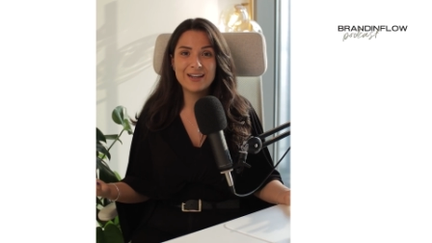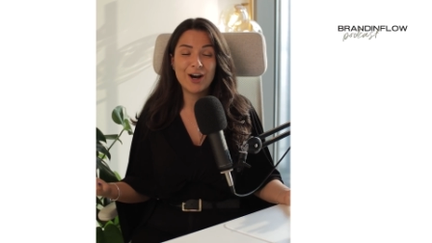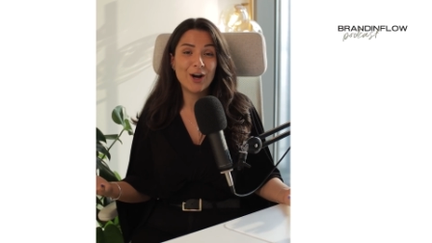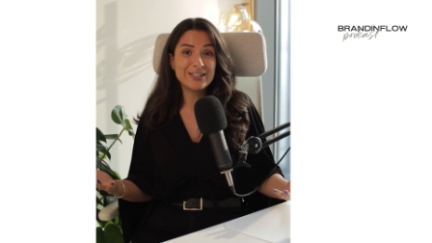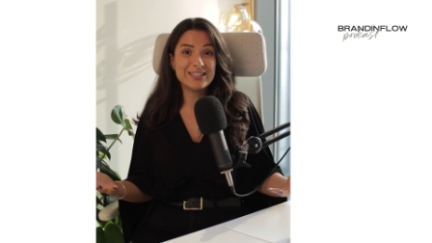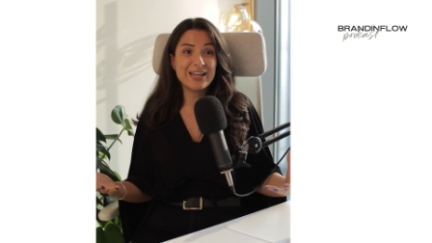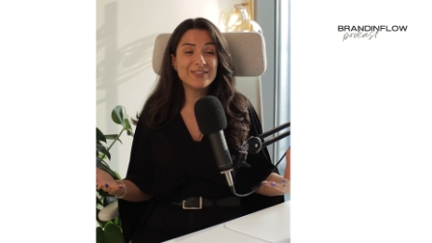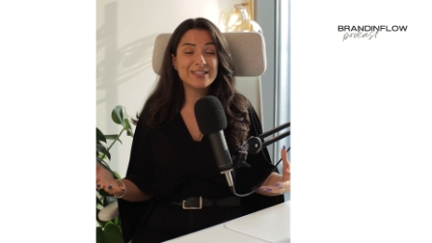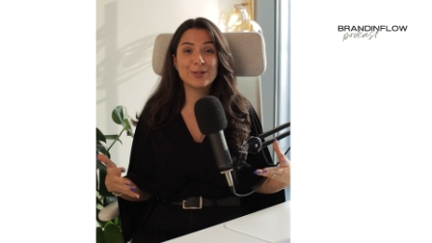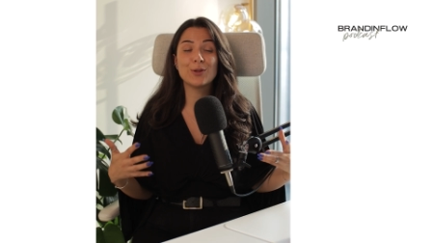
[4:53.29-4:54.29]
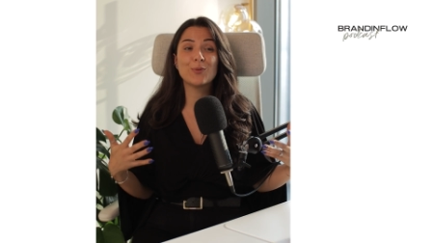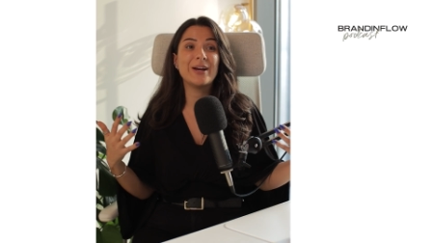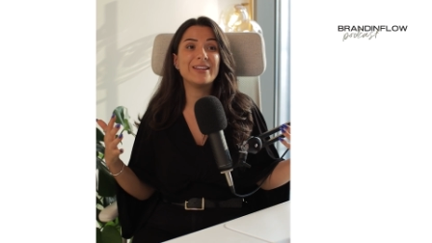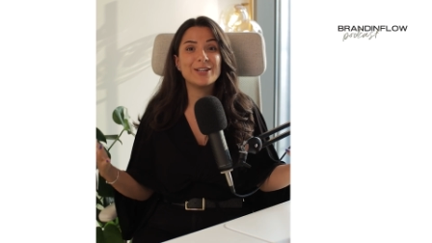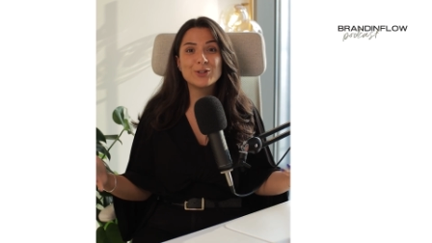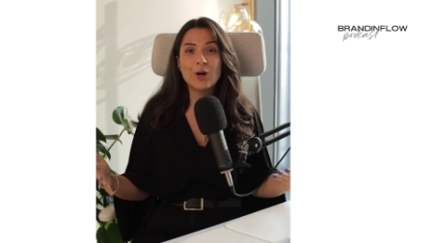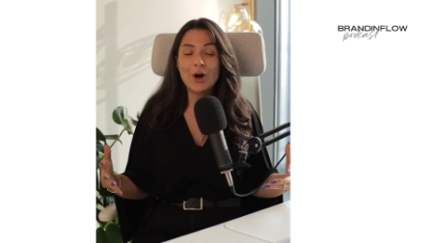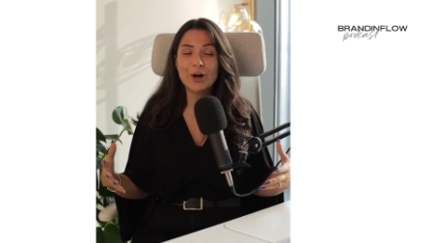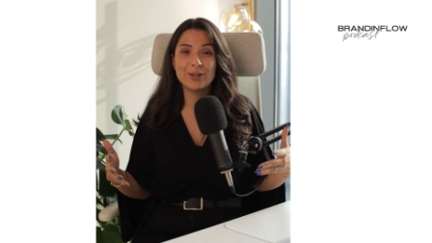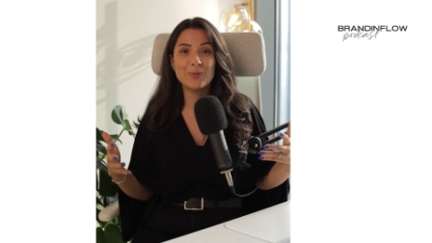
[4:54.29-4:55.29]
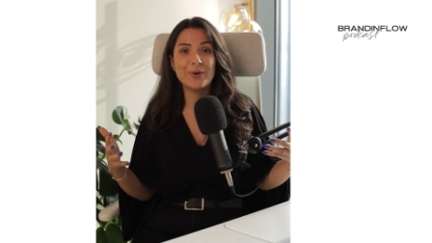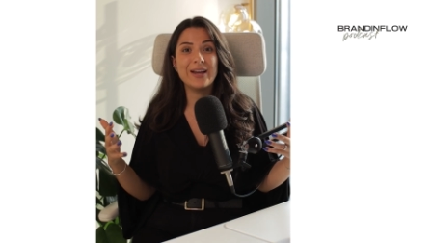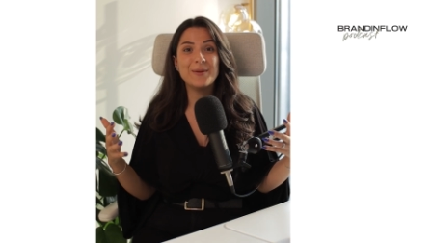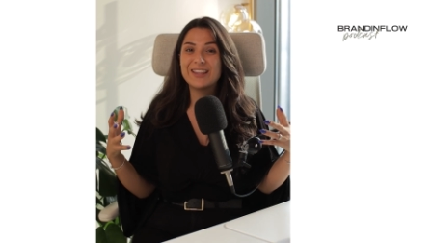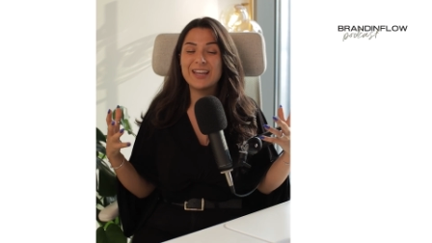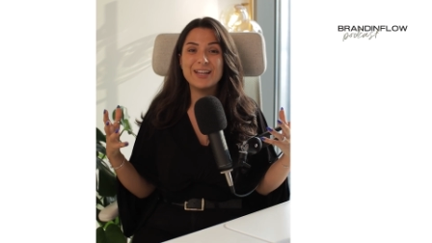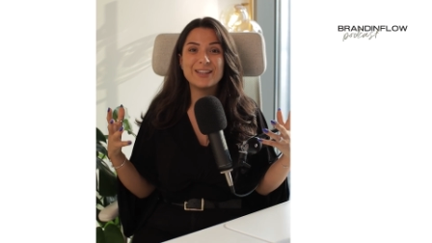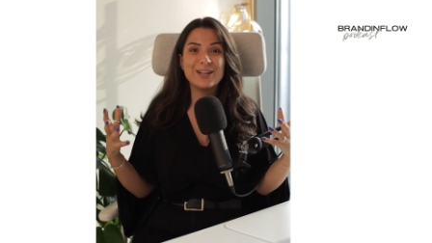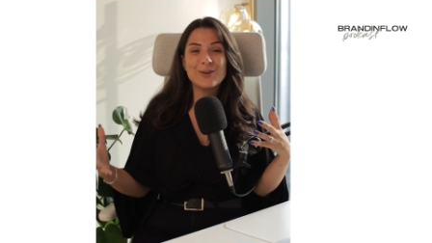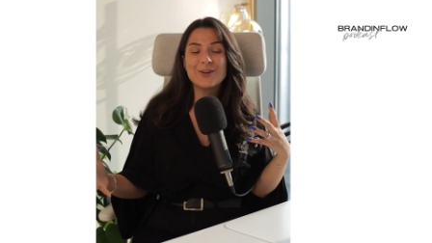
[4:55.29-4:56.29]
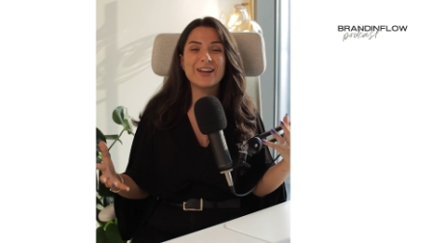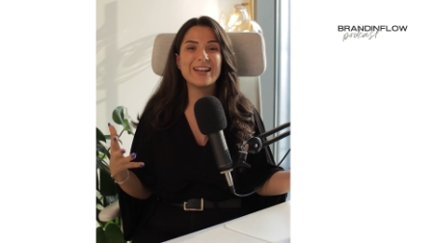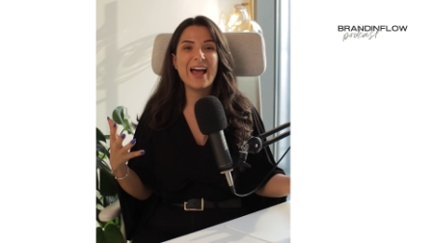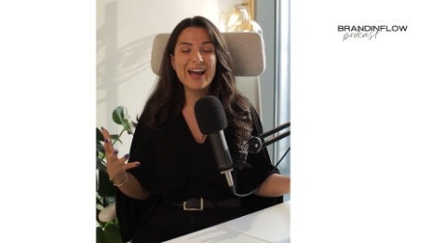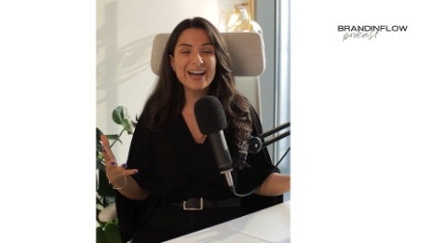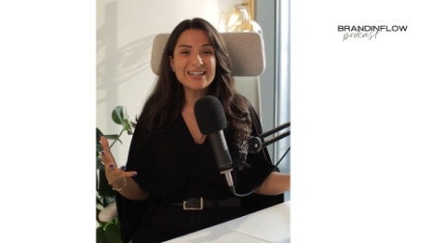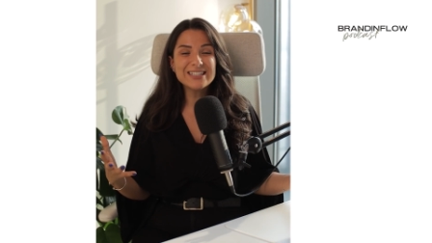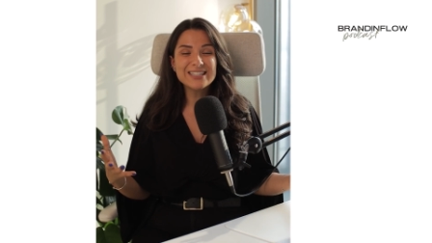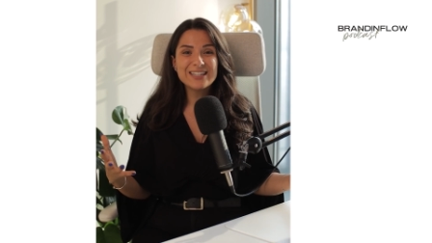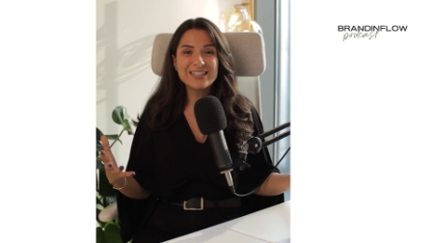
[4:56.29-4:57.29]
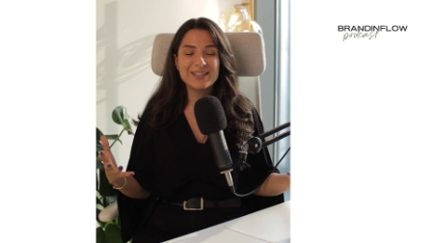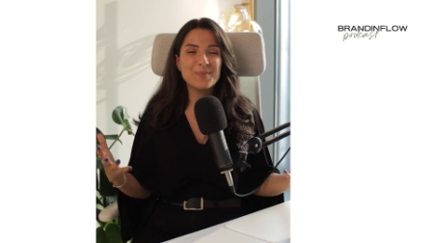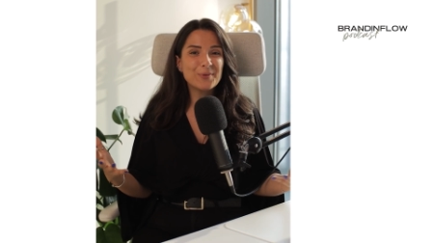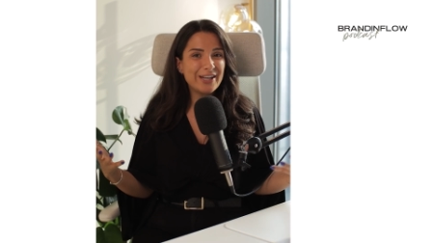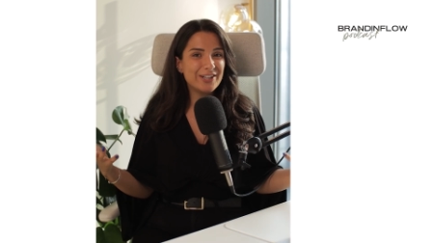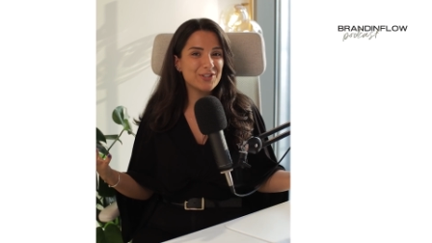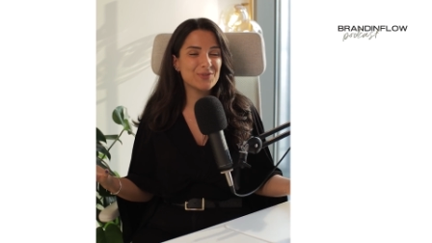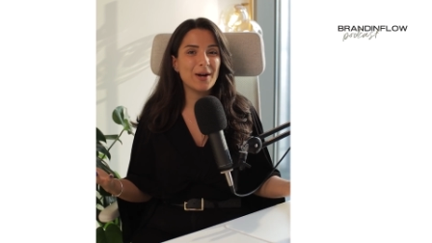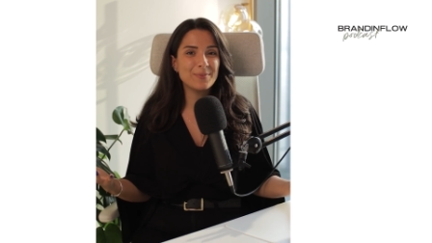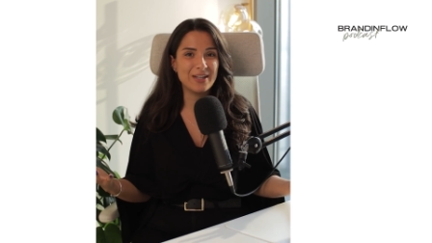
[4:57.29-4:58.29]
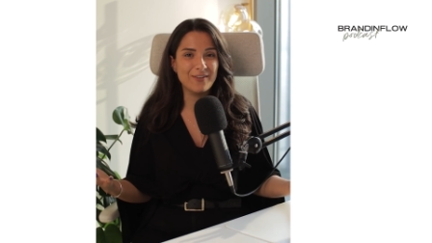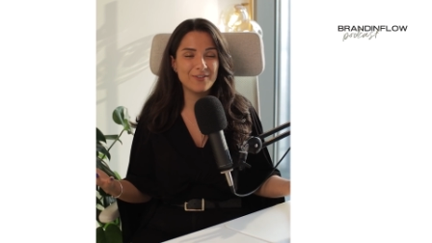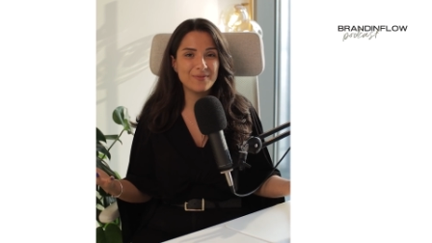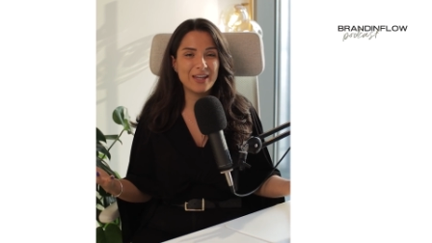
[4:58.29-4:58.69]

Harley Davidson, the way they talk and the way they look and act, they're pretty disruptive.